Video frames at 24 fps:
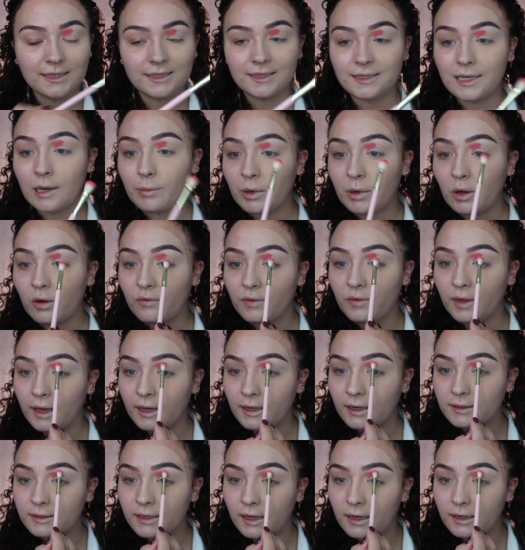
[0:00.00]
tapping off the
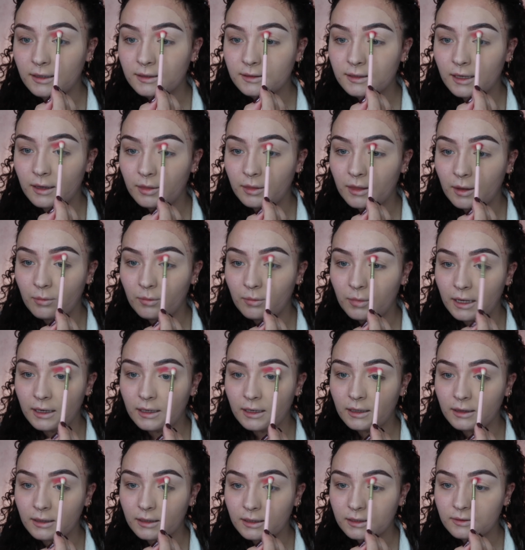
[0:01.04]
excess and then
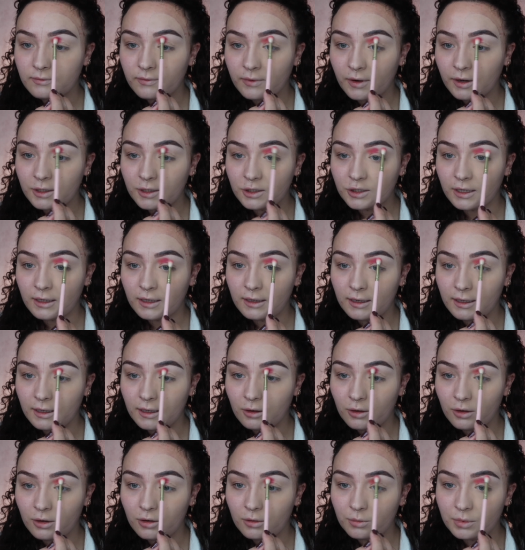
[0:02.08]
blending this very gently
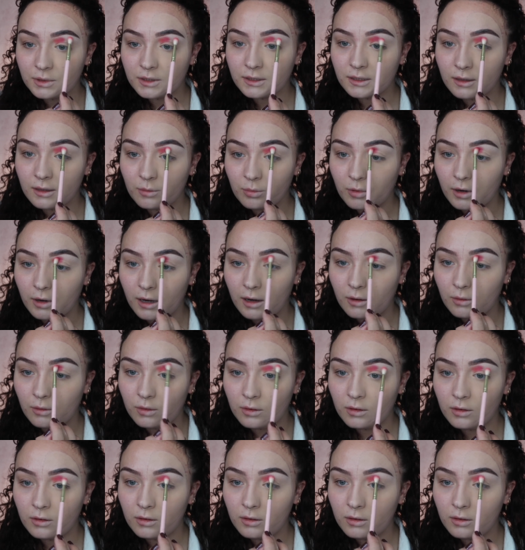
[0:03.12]
up to the brow.